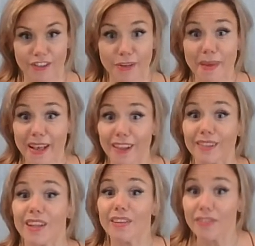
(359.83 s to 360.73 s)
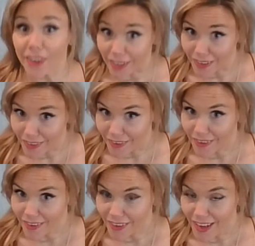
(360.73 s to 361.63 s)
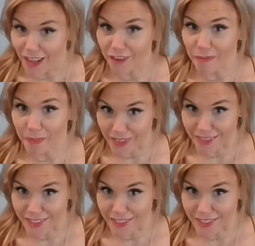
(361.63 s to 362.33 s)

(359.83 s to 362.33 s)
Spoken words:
make a living out of being a